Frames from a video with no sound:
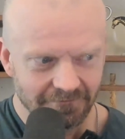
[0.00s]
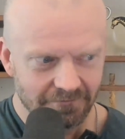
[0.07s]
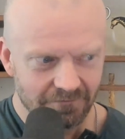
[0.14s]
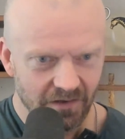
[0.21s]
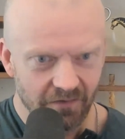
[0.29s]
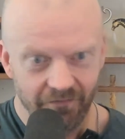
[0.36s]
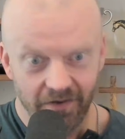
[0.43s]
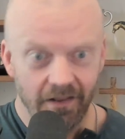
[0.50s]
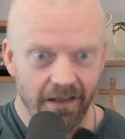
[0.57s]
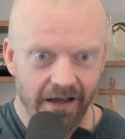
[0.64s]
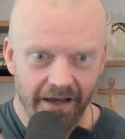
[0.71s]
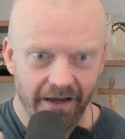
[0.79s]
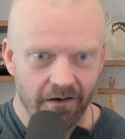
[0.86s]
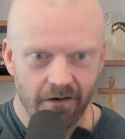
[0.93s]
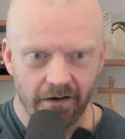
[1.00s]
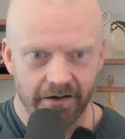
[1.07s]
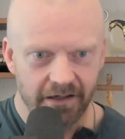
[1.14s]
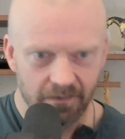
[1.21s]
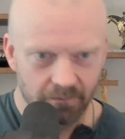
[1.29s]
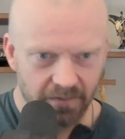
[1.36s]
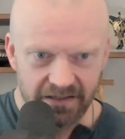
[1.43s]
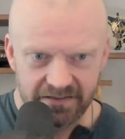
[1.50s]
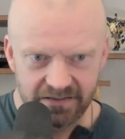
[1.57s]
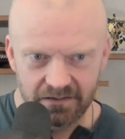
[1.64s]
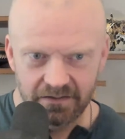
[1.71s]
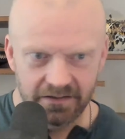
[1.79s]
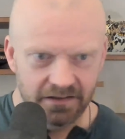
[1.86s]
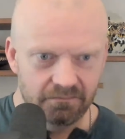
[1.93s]
The villi are getting
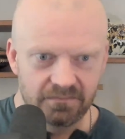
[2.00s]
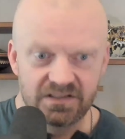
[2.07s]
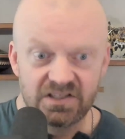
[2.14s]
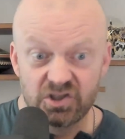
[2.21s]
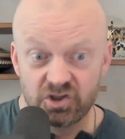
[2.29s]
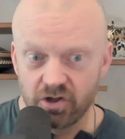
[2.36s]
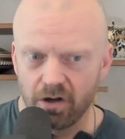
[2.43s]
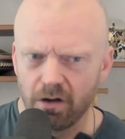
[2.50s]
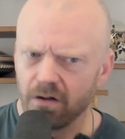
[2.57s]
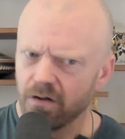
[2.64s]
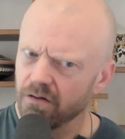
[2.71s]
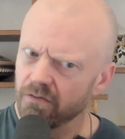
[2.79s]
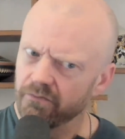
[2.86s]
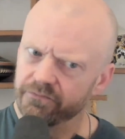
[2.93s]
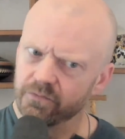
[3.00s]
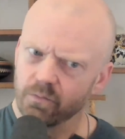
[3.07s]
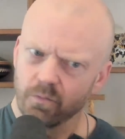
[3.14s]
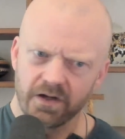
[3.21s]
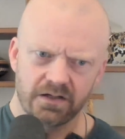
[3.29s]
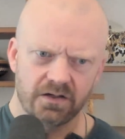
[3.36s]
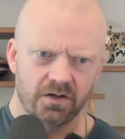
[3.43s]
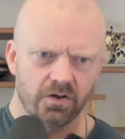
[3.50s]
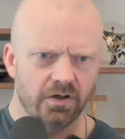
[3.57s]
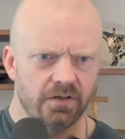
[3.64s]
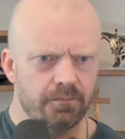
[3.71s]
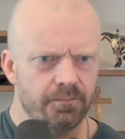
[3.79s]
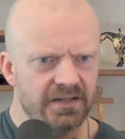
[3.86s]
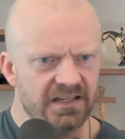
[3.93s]
basically dissolved. What
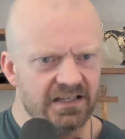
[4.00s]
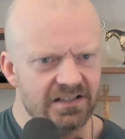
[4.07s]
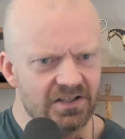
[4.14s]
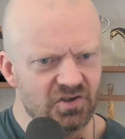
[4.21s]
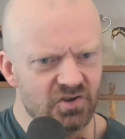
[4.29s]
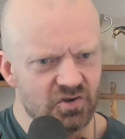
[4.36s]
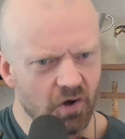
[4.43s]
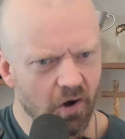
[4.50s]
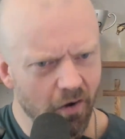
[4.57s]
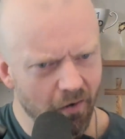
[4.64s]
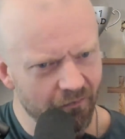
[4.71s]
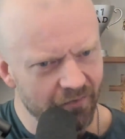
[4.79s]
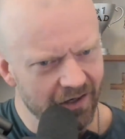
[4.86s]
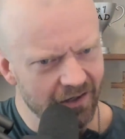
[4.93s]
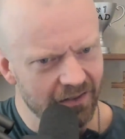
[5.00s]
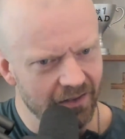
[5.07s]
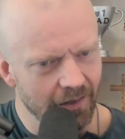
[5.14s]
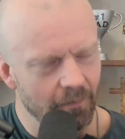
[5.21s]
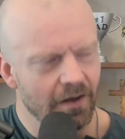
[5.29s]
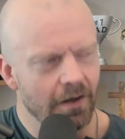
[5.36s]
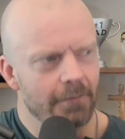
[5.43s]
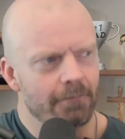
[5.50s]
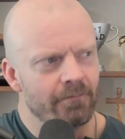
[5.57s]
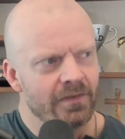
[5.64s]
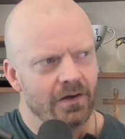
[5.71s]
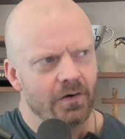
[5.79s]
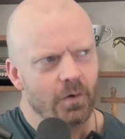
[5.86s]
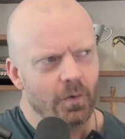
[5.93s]
could be dissolving them?
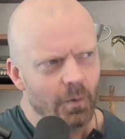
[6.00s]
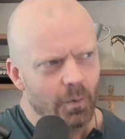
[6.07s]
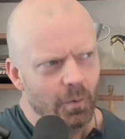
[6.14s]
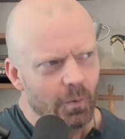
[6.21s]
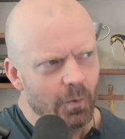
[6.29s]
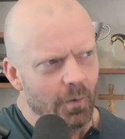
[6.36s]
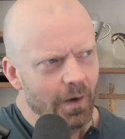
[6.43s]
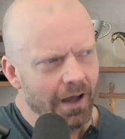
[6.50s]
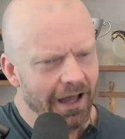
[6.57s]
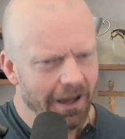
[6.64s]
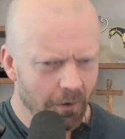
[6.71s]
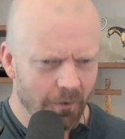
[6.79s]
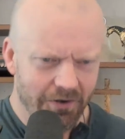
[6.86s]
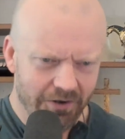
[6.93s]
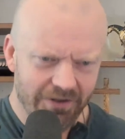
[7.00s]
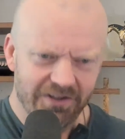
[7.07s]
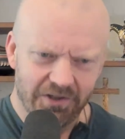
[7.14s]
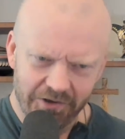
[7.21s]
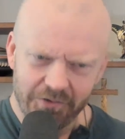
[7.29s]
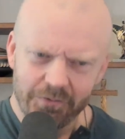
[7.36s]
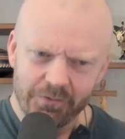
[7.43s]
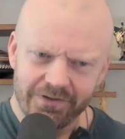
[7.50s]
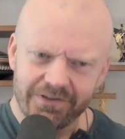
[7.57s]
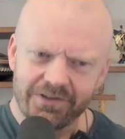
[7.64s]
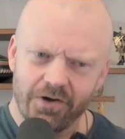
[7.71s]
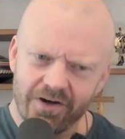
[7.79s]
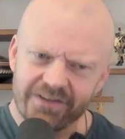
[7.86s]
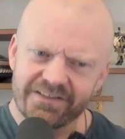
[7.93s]
How could gluten
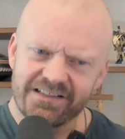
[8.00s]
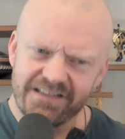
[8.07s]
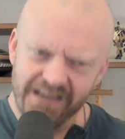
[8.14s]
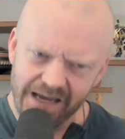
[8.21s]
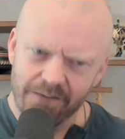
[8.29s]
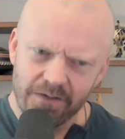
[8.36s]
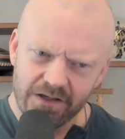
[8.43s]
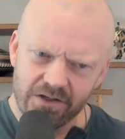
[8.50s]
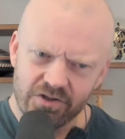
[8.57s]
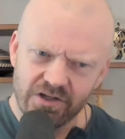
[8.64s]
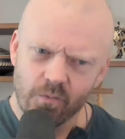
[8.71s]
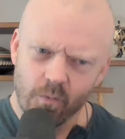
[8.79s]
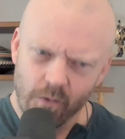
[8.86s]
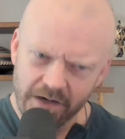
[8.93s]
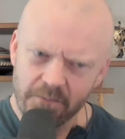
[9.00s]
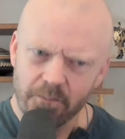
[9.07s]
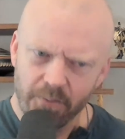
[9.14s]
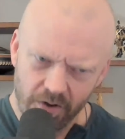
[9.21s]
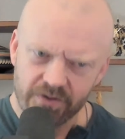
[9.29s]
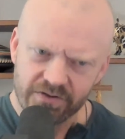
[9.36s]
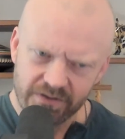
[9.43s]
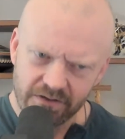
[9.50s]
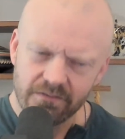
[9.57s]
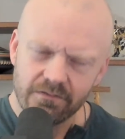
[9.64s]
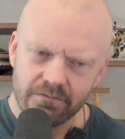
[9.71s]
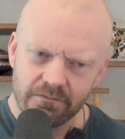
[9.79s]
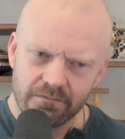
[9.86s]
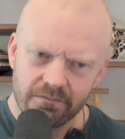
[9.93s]
cause damage in one person
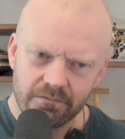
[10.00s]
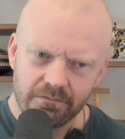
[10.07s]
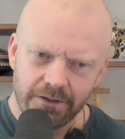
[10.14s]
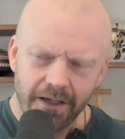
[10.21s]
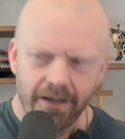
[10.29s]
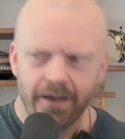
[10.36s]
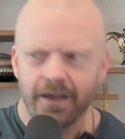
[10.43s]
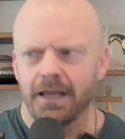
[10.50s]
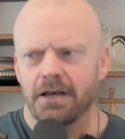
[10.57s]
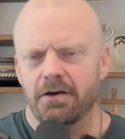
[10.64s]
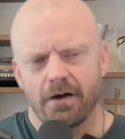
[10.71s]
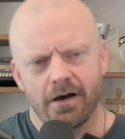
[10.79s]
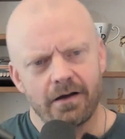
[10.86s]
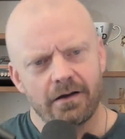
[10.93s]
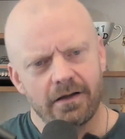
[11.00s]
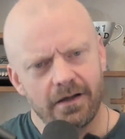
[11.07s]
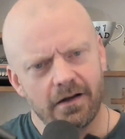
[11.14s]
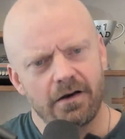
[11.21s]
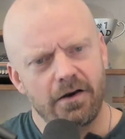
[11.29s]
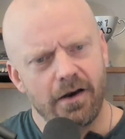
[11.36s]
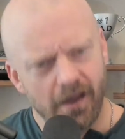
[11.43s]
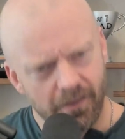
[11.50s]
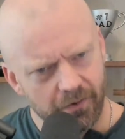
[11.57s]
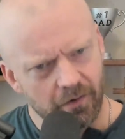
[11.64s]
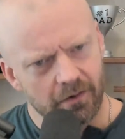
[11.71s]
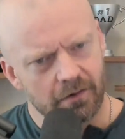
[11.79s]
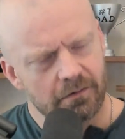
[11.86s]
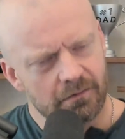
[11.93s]
and not in
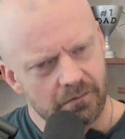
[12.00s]
another?